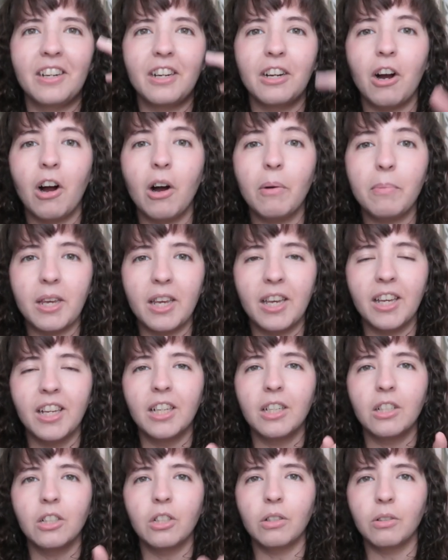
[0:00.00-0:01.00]
Hobby
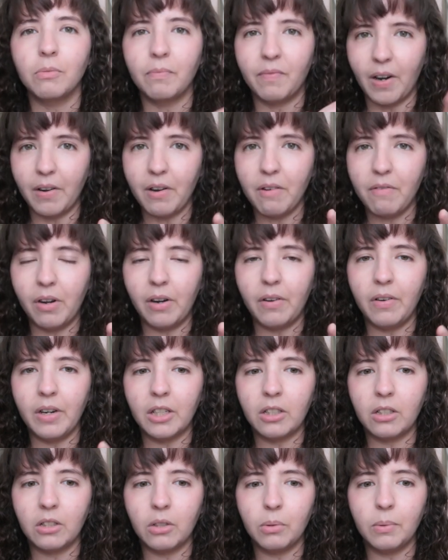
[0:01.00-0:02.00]
very very
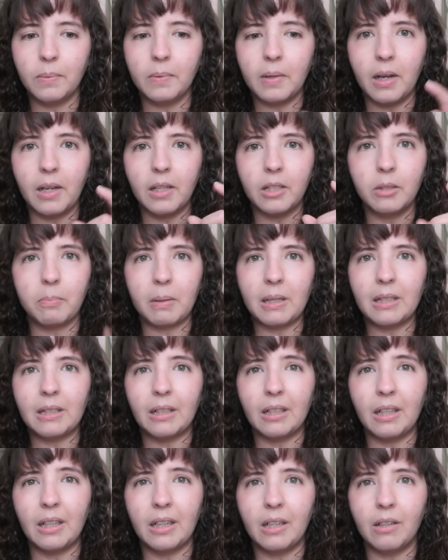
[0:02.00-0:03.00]
soon. I spent
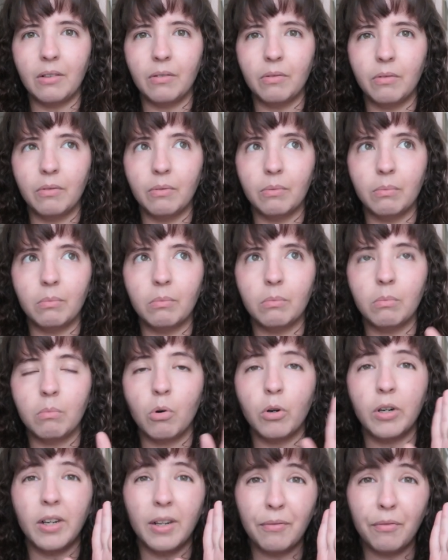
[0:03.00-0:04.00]
like
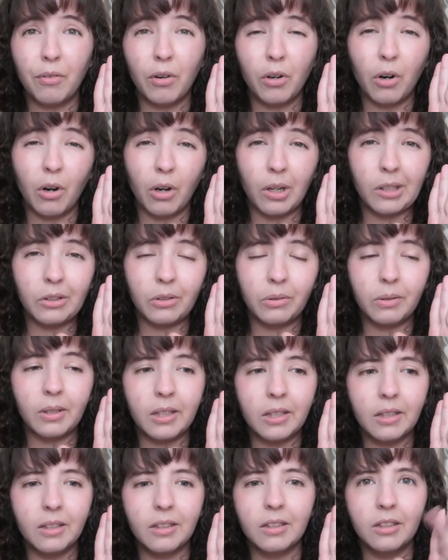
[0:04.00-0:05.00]
more than
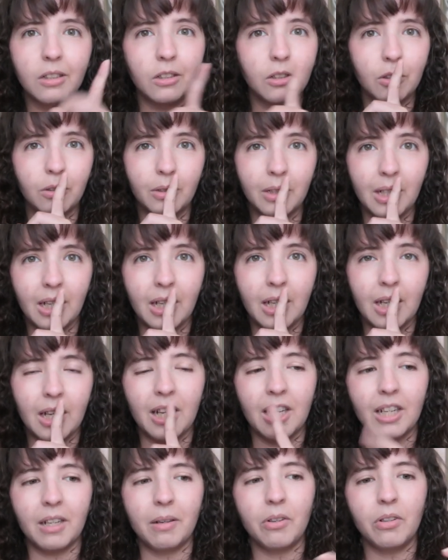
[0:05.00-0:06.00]
400,
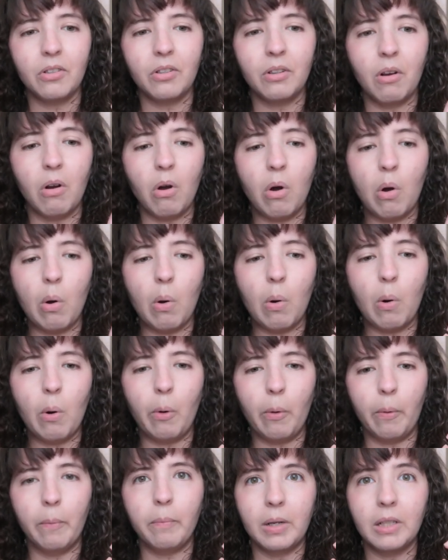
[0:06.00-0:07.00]

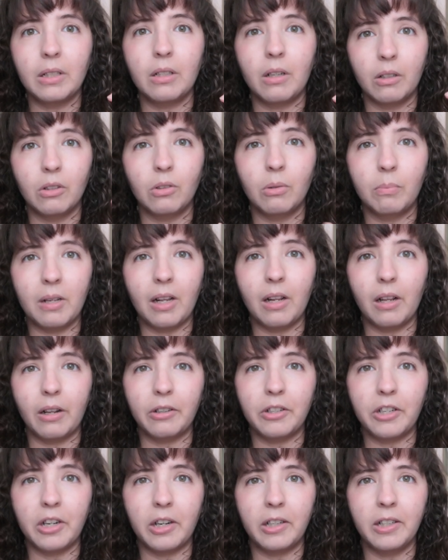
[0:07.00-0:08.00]
so it's going to be a lot
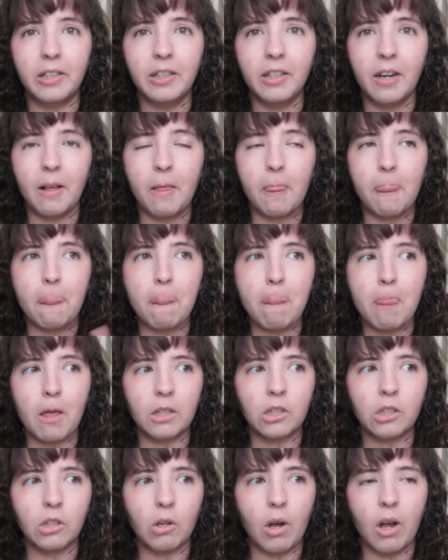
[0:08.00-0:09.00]
of yarn.
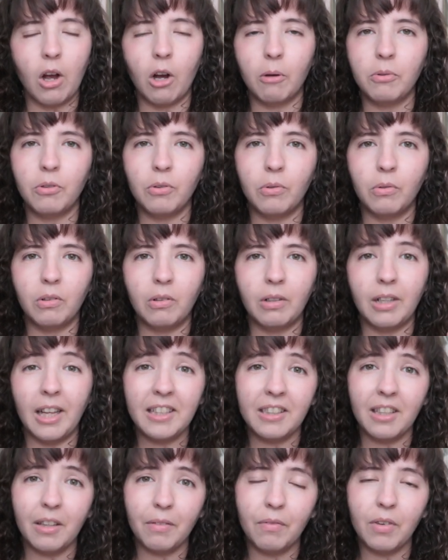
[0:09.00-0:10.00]
So I hope you
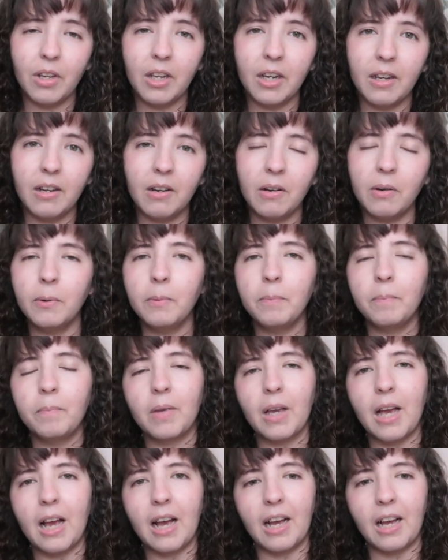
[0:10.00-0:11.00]
liked that video.
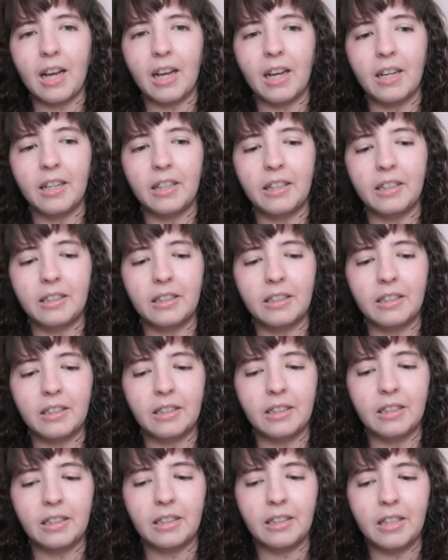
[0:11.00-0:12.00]

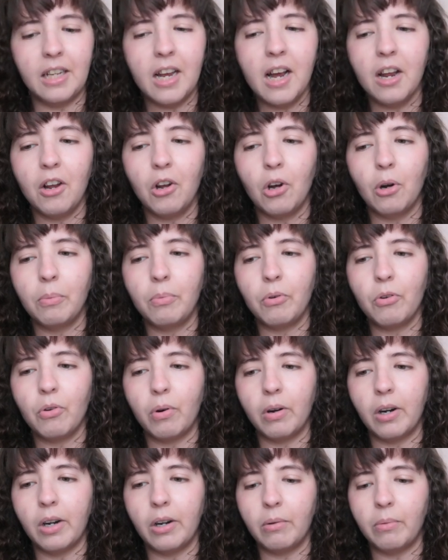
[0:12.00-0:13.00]
Yeah, I hope you
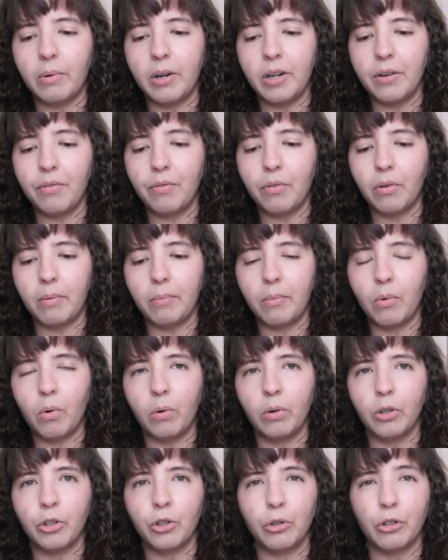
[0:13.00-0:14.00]
are ready for
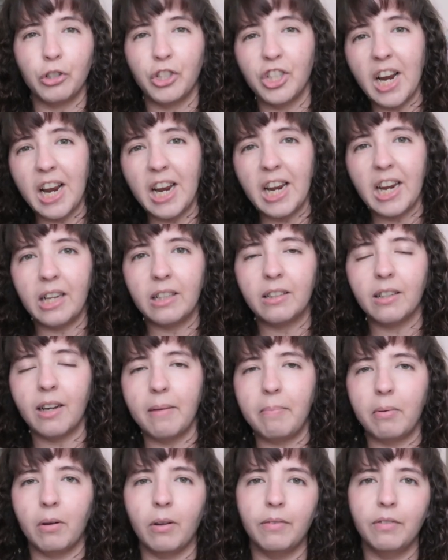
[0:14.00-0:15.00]
more crochet
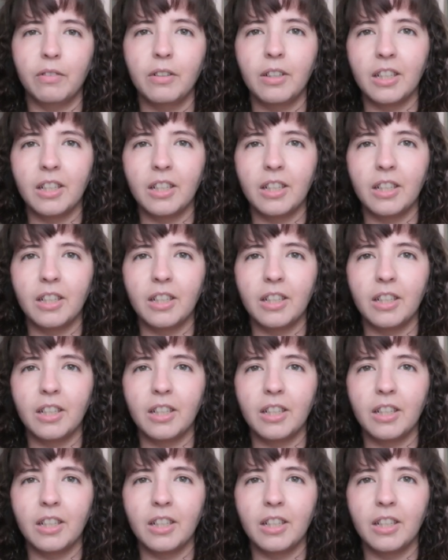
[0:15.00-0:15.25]
type of